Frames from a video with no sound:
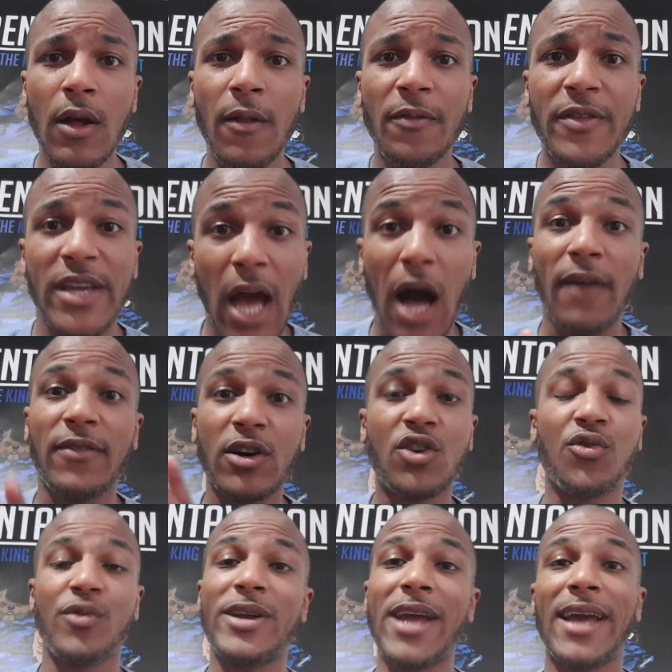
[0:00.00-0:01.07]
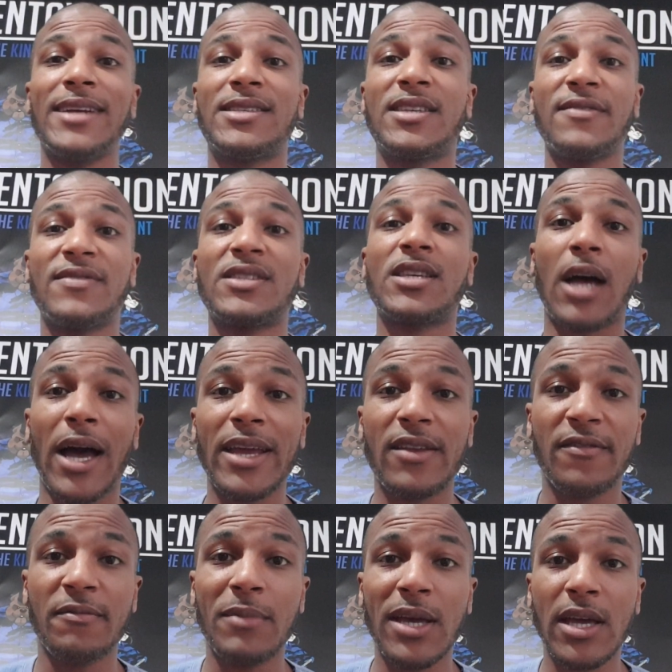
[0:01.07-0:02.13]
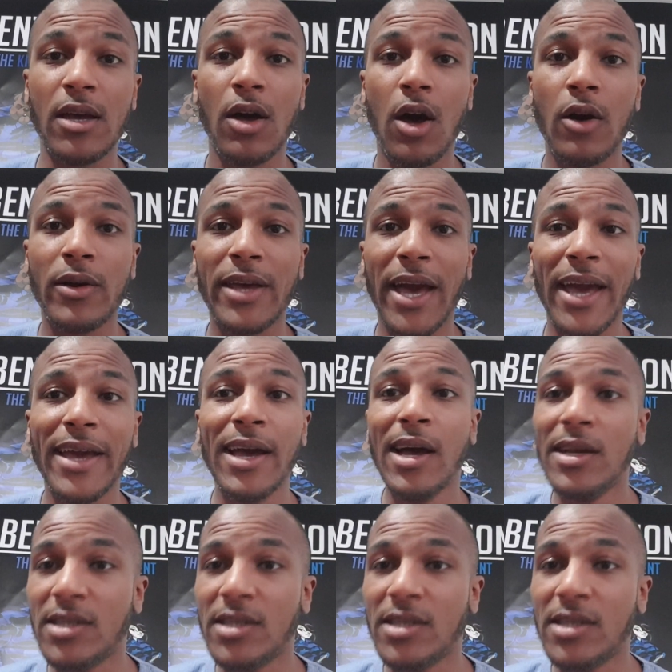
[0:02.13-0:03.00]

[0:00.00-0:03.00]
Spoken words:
the other creative side of me, okay?